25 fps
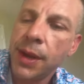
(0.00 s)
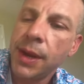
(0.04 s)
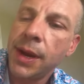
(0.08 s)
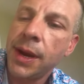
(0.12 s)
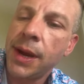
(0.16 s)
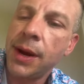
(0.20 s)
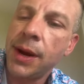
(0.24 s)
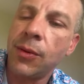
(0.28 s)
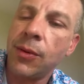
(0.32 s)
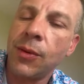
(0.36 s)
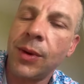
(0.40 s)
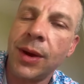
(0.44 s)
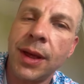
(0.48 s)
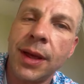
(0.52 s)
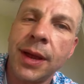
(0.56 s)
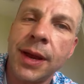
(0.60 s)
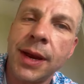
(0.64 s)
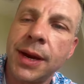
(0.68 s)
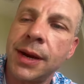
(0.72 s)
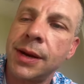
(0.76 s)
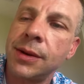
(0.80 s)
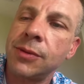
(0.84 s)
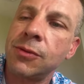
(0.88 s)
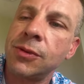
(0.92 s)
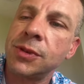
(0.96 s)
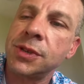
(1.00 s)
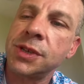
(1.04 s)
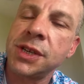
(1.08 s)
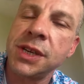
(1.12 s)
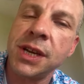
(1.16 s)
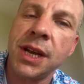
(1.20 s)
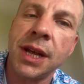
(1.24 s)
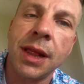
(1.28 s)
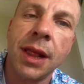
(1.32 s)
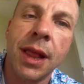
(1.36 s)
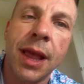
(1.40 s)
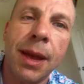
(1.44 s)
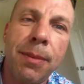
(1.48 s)
Well,
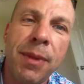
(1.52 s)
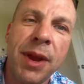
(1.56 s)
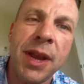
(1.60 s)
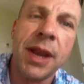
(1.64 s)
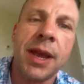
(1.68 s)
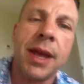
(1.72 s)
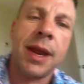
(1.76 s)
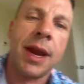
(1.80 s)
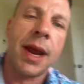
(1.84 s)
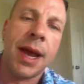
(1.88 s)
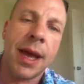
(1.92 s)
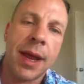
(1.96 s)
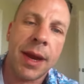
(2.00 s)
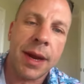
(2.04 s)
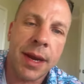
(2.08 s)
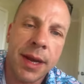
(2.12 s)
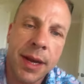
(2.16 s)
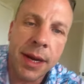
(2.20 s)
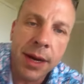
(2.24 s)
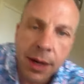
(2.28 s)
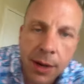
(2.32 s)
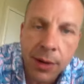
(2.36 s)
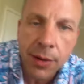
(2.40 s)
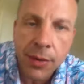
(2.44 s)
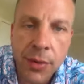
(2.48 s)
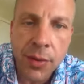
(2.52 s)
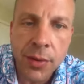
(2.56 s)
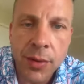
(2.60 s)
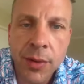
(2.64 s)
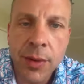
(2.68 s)
shit. Let me get out of here.